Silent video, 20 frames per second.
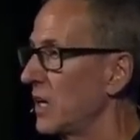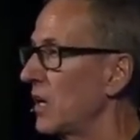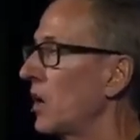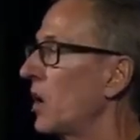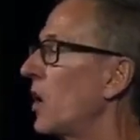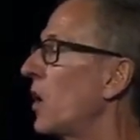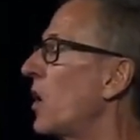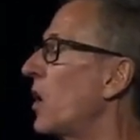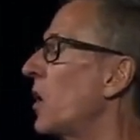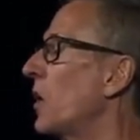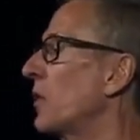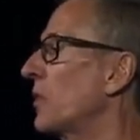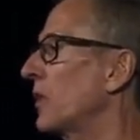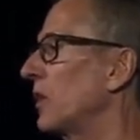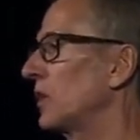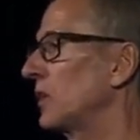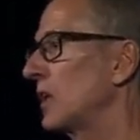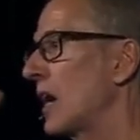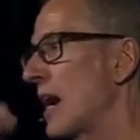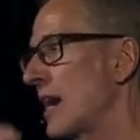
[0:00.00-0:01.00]
All the
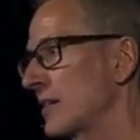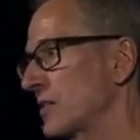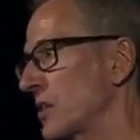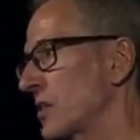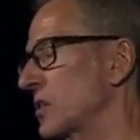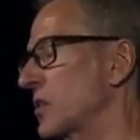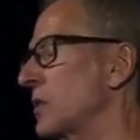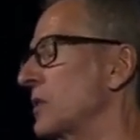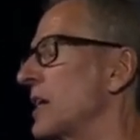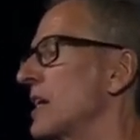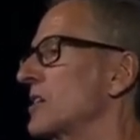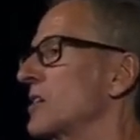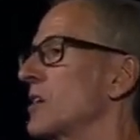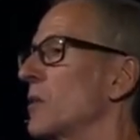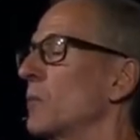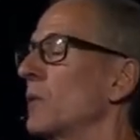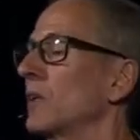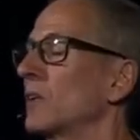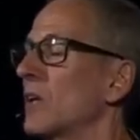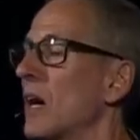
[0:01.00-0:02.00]
losses. Oh yes,
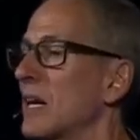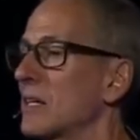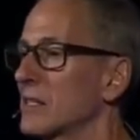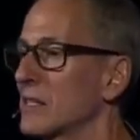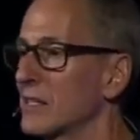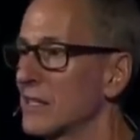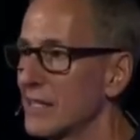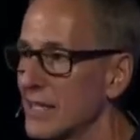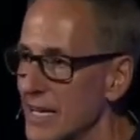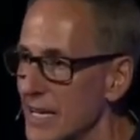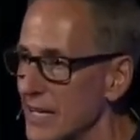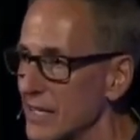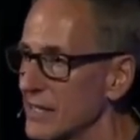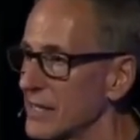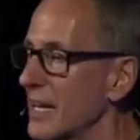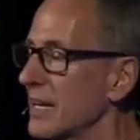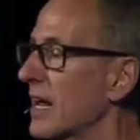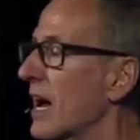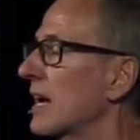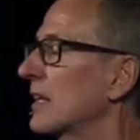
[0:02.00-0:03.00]
and we lost this,
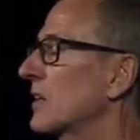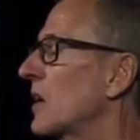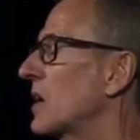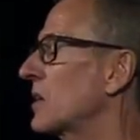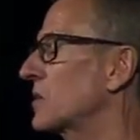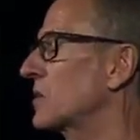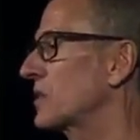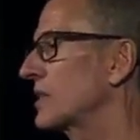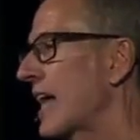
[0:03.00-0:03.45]
and I lost